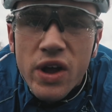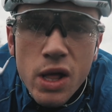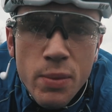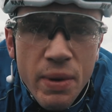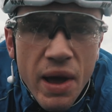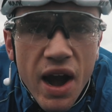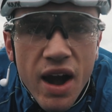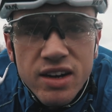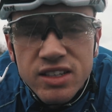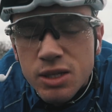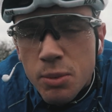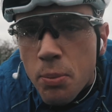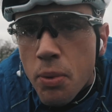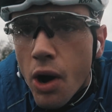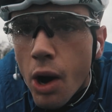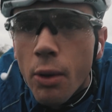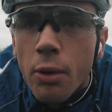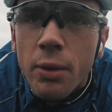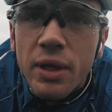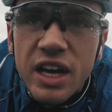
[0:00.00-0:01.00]
Wheel bearings are
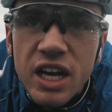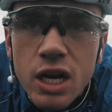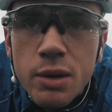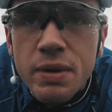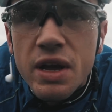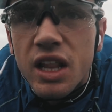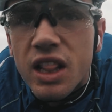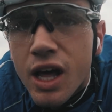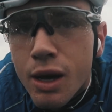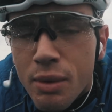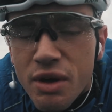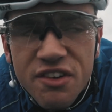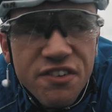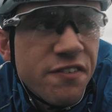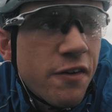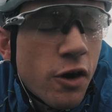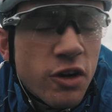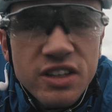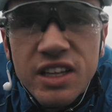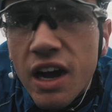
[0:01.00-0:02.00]
probably going to be a little bit
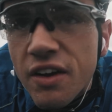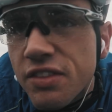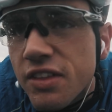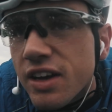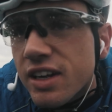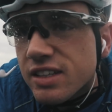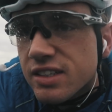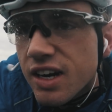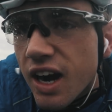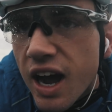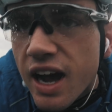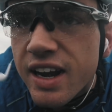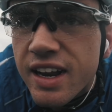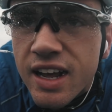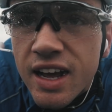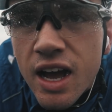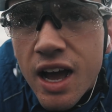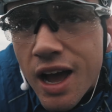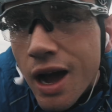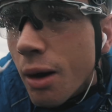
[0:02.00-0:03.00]
f***ed after this ride,
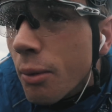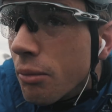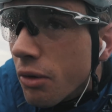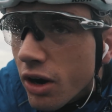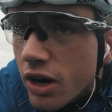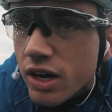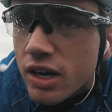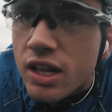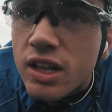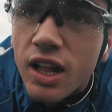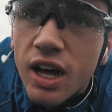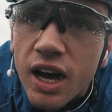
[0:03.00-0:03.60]
I'm not going to